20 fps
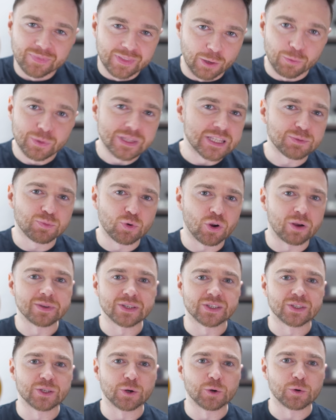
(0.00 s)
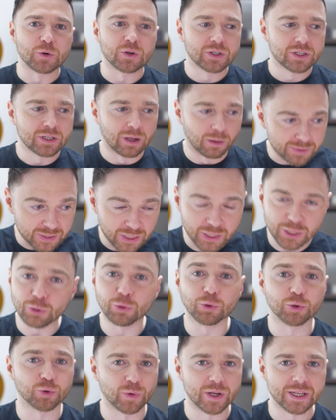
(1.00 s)
And with this promise, though, comes a
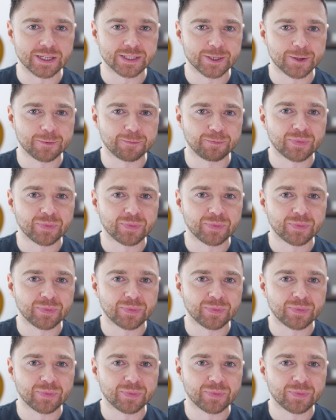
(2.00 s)
huge risk.